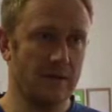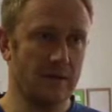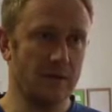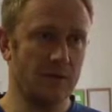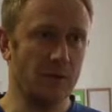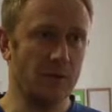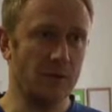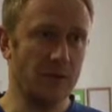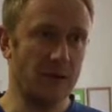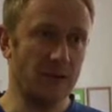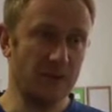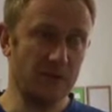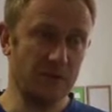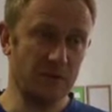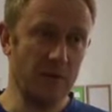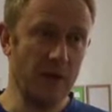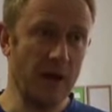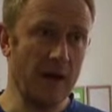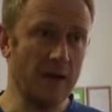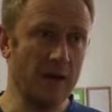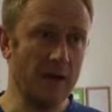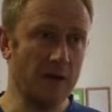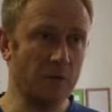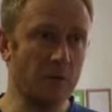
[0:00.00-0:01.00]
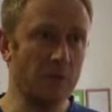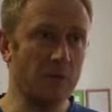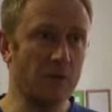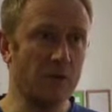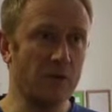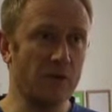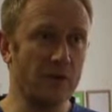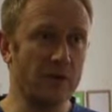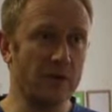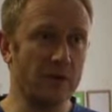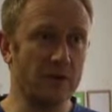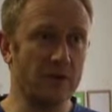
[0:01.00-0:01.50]
So we can expand what we're
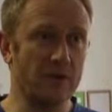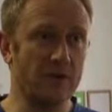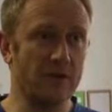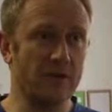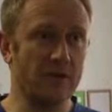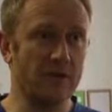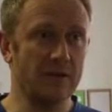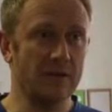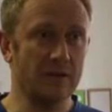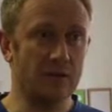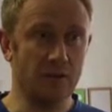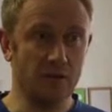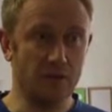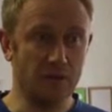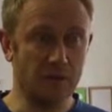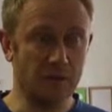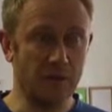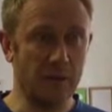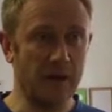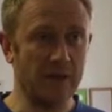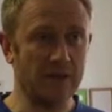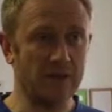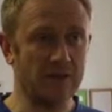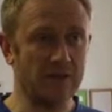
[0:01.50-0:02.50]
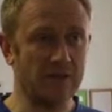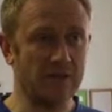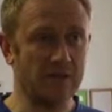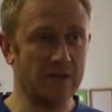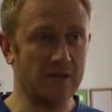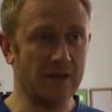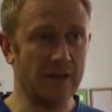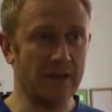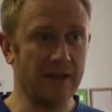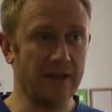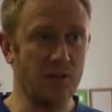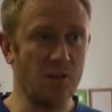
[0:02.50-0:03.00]
doing in London into other spaces
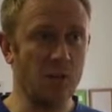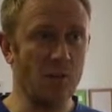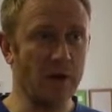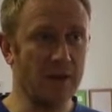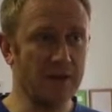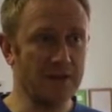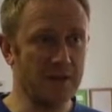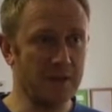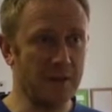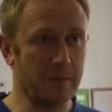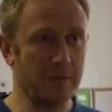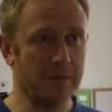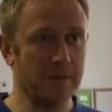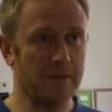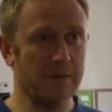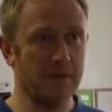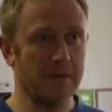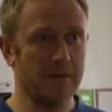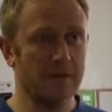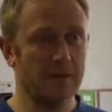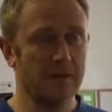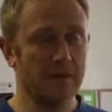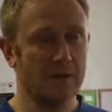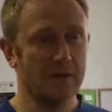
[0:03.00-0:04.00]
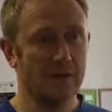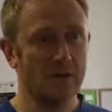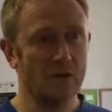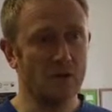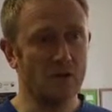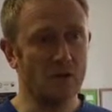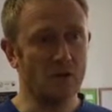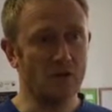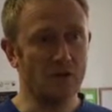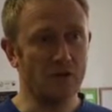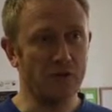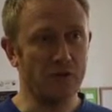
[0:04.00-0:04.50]
like in Whitechapel
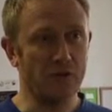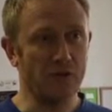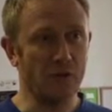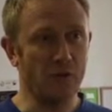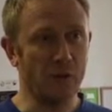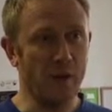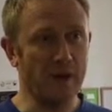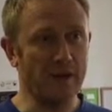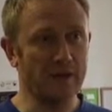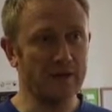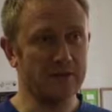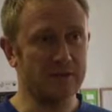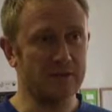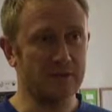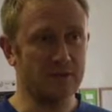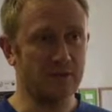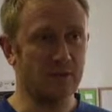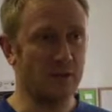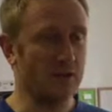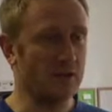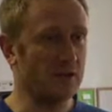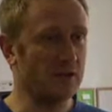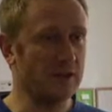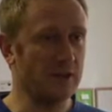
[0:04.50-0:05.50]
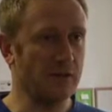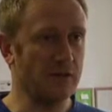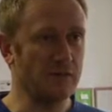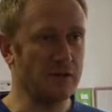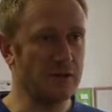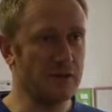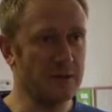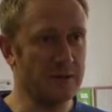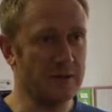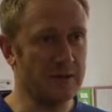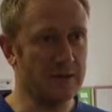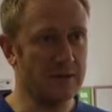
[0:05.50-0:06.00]
or further west as far as say
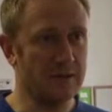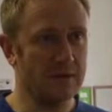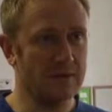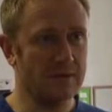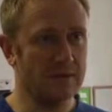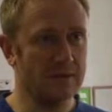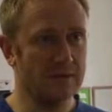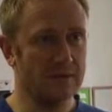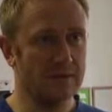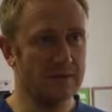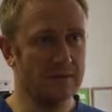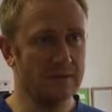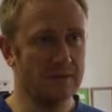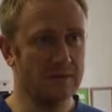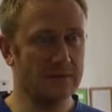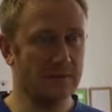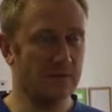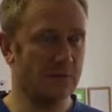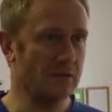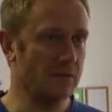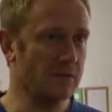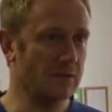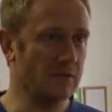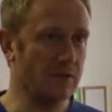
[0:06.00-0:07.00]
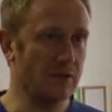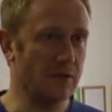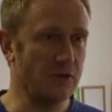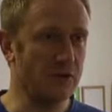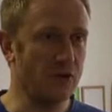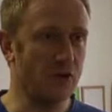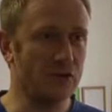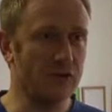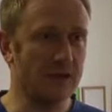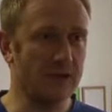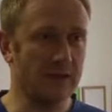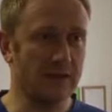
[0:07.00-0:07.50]
Richmond or
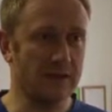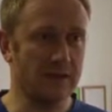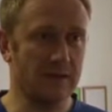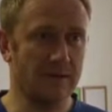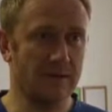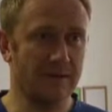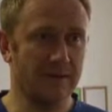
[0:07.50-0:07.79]
Notting Hill.